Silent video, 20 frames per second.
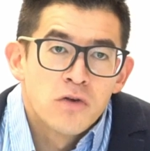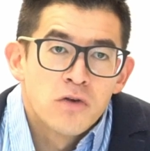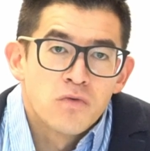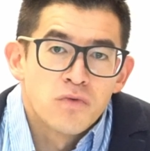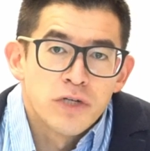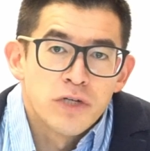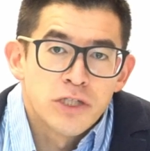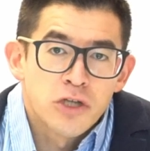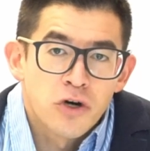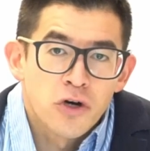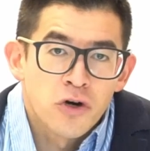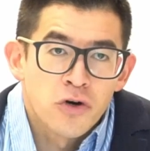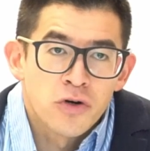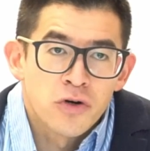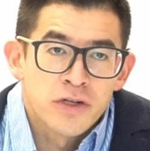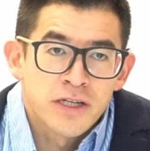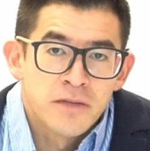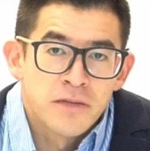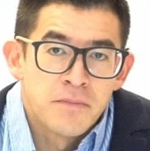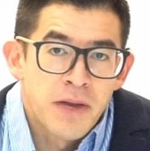
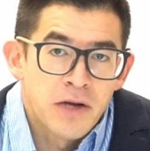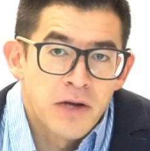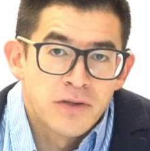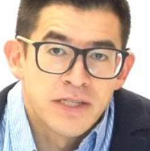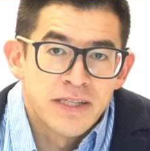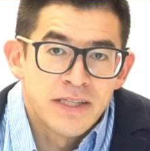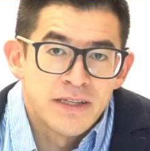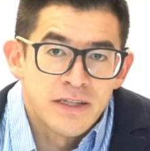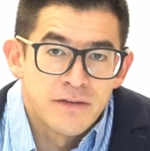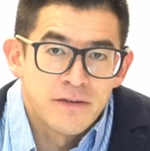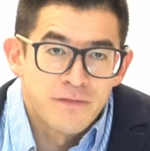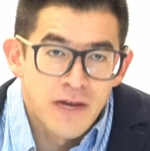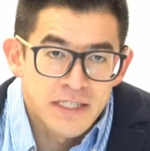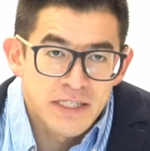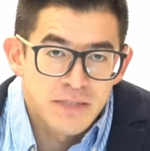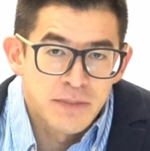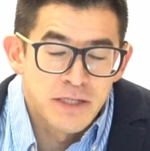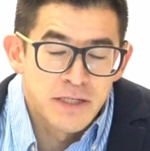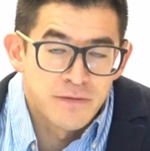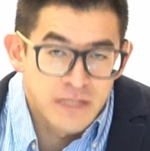return compared to the
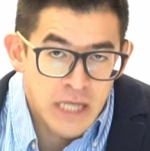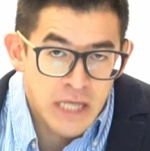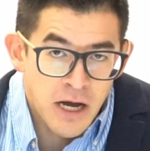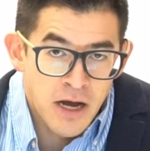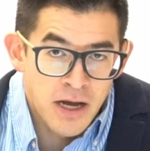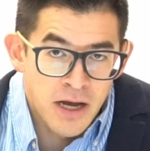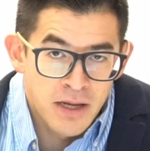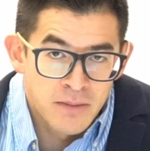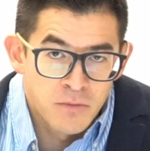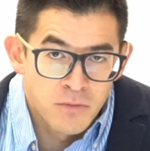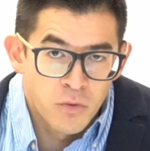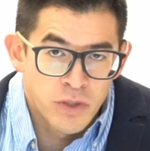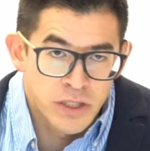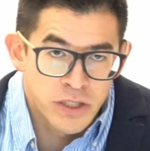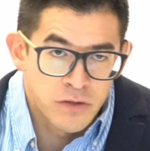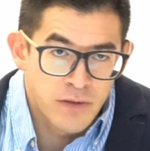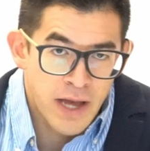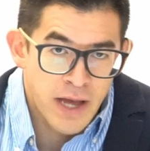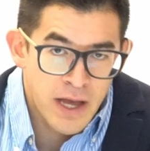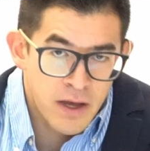investment of time when
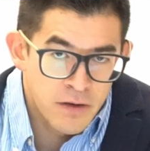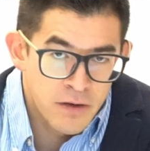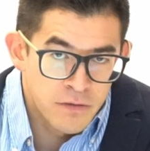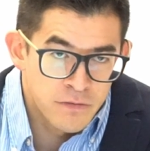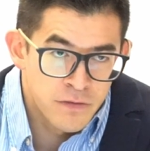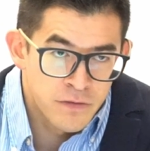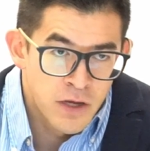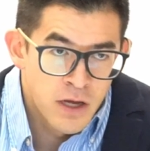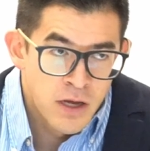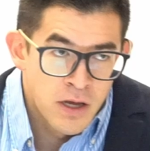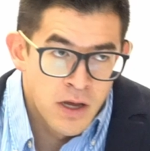you have